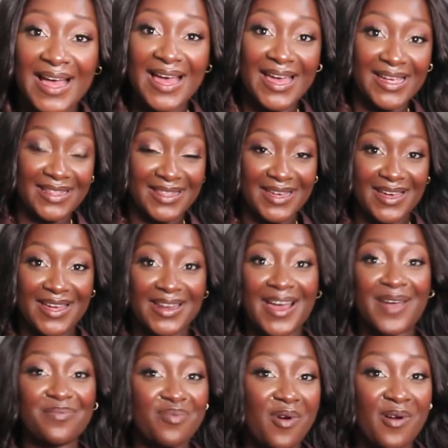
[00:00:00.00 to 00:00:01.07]
And then
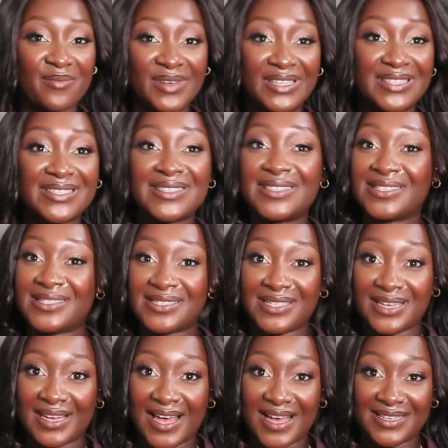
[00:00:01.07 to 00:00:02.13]
I promise this is
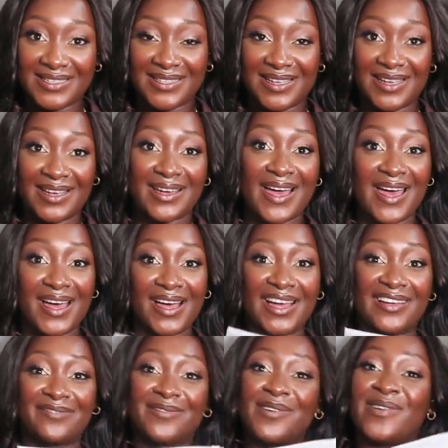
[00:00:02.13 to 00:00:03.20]
the last thing. I
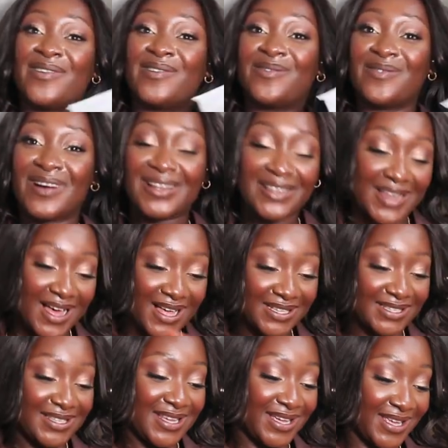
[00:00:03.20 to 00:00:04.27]
have oh, one
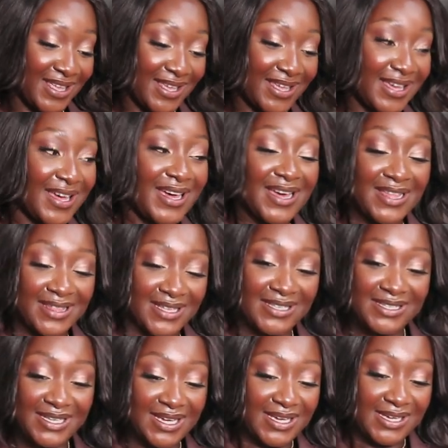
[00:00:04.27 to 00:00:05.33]
last thing.
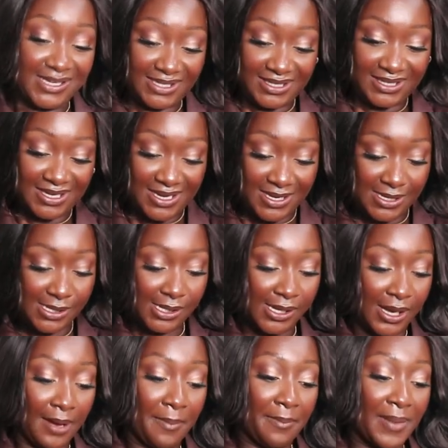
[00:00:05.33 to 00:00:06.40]
This is
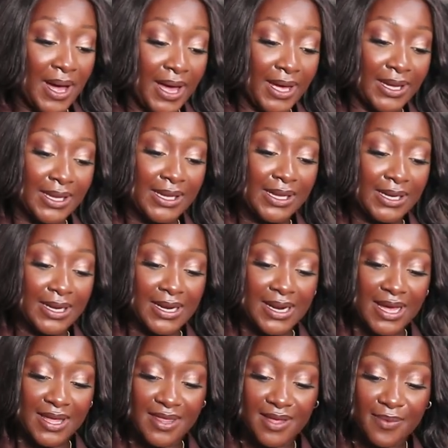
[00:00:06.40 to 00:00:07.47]
my
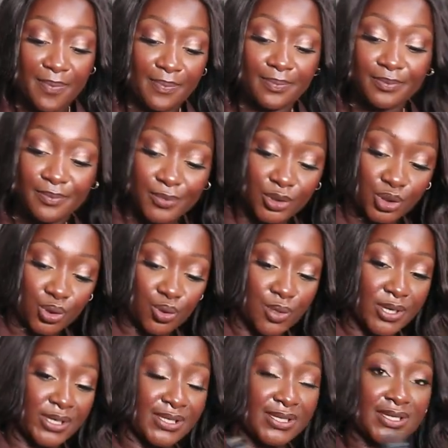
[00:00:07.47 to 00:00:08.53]
leather
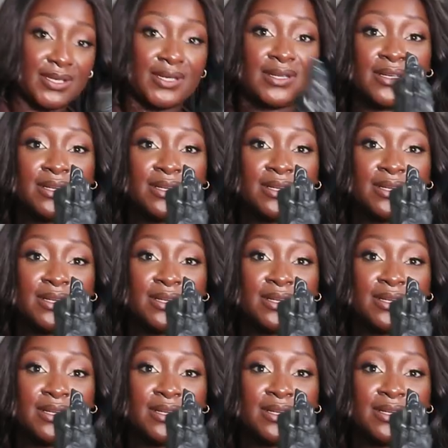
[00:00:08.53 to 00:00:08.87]
shorts.